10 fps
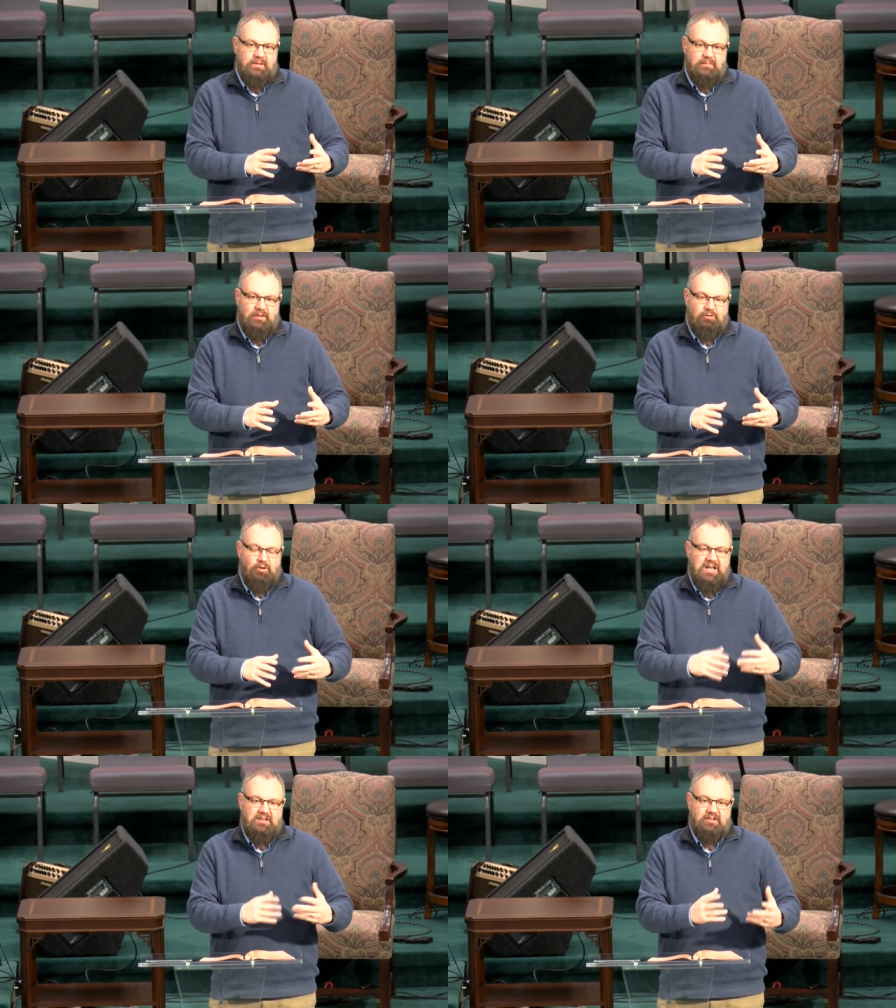the
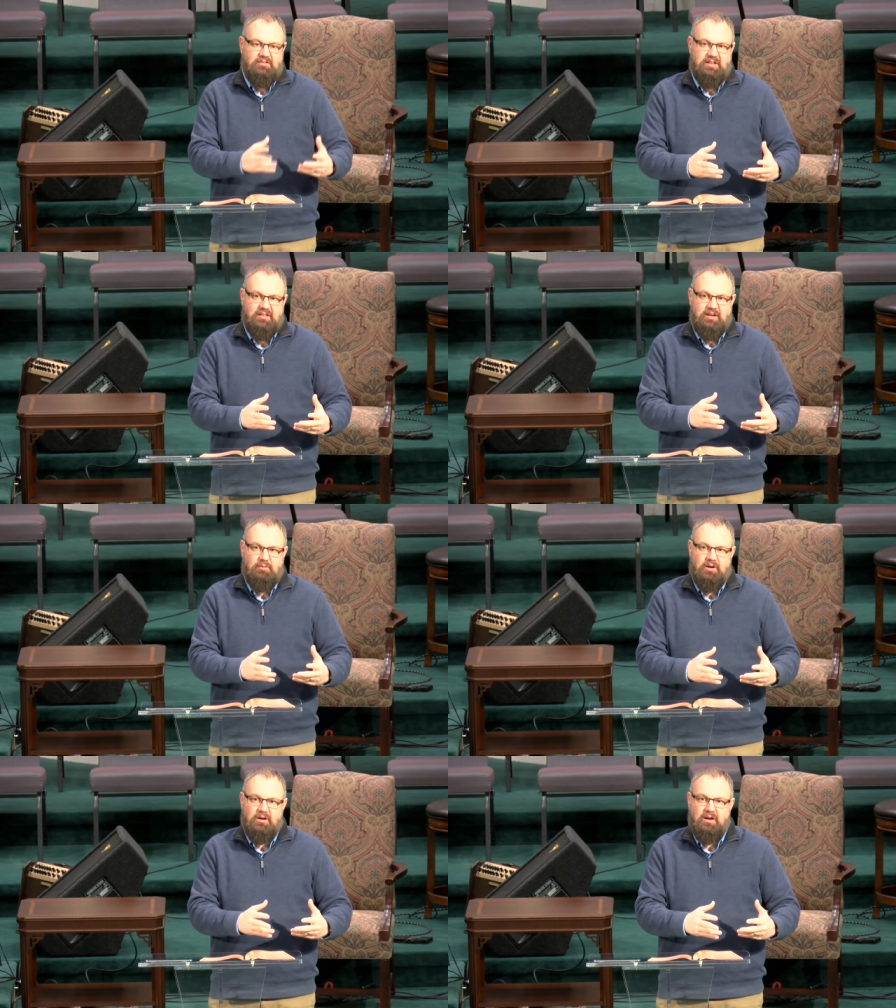greatness that they
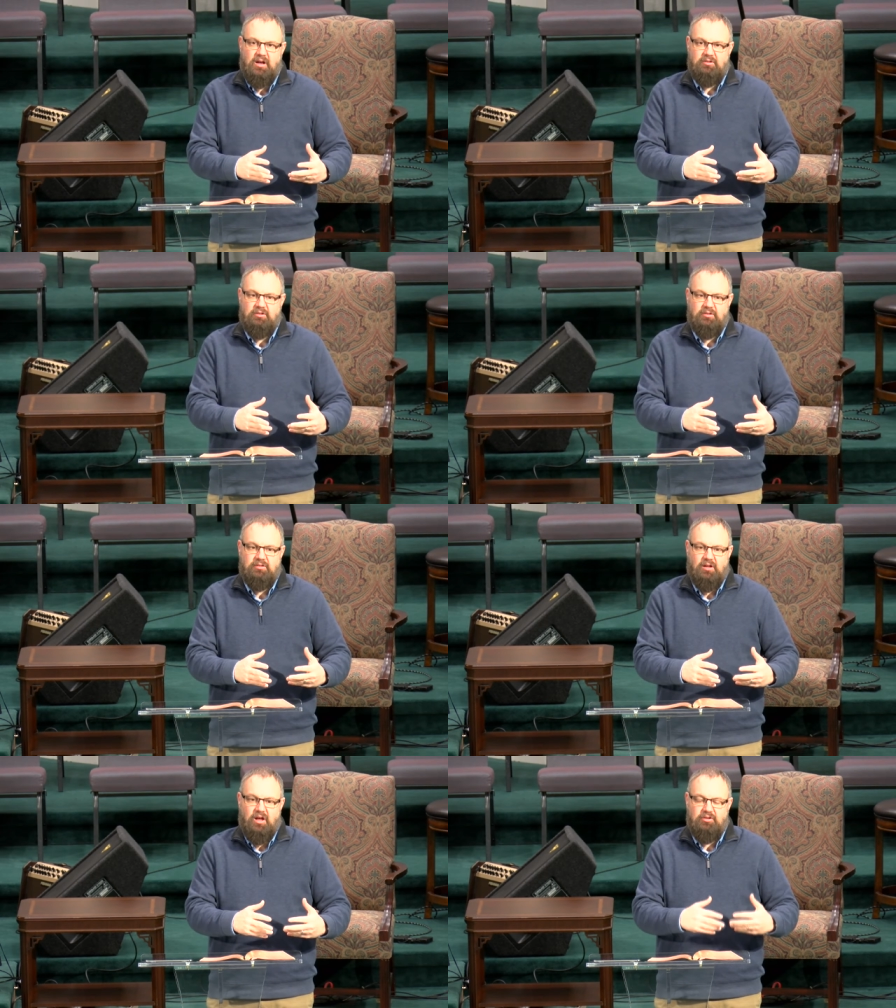were under,
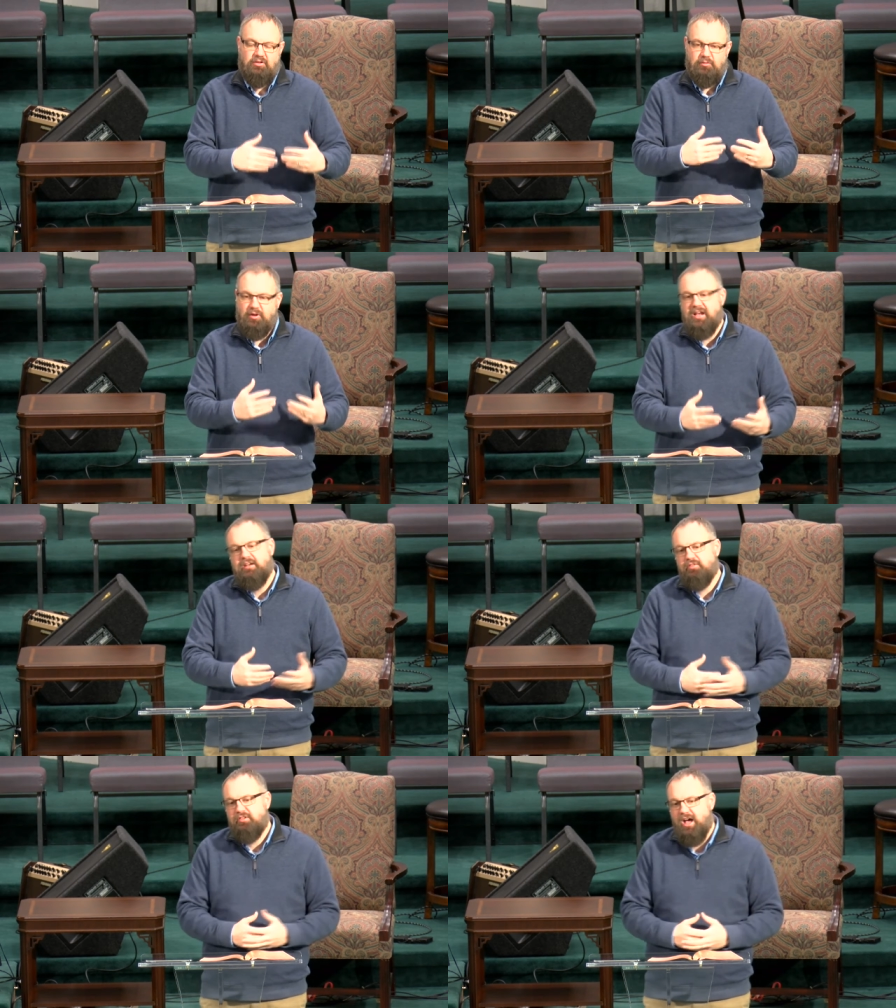under the reign
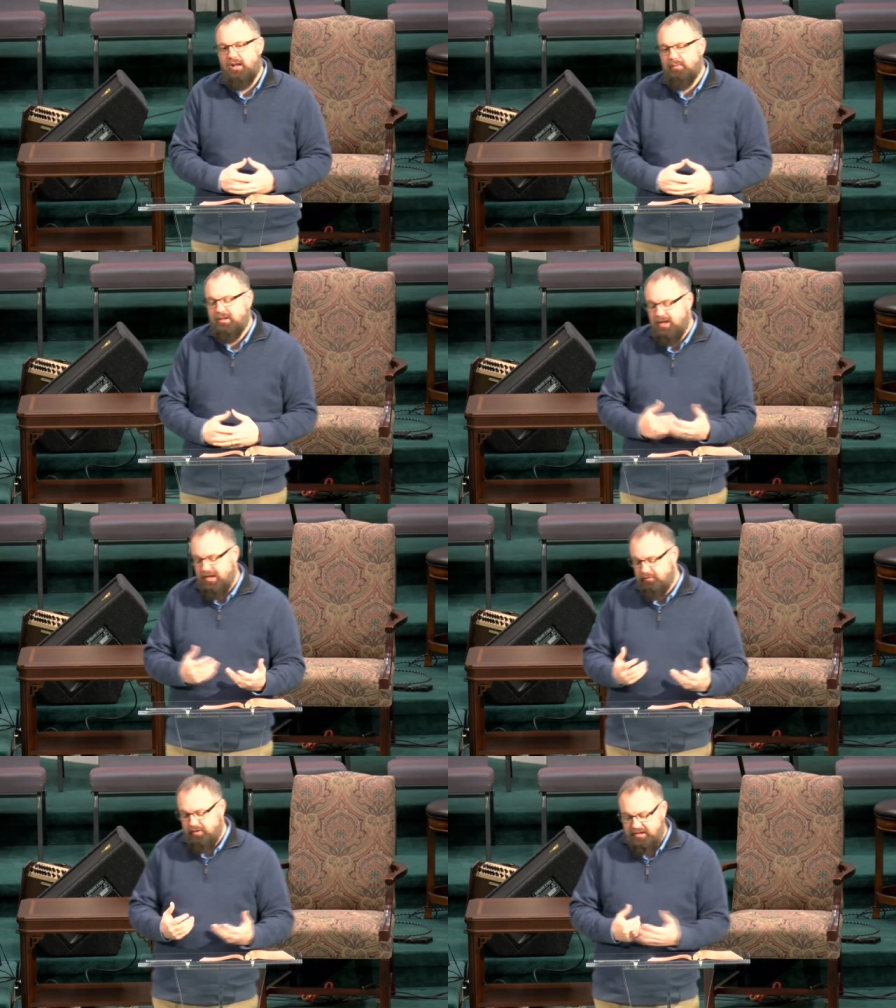of Solomon and
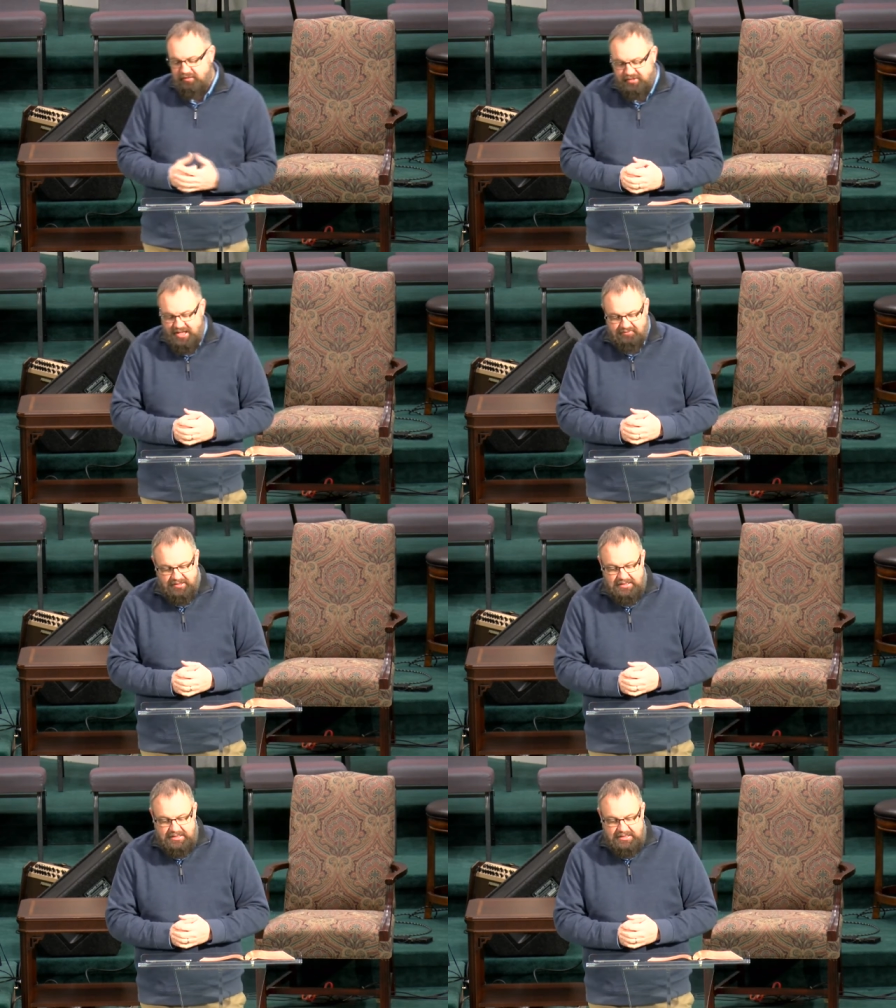the reign of David.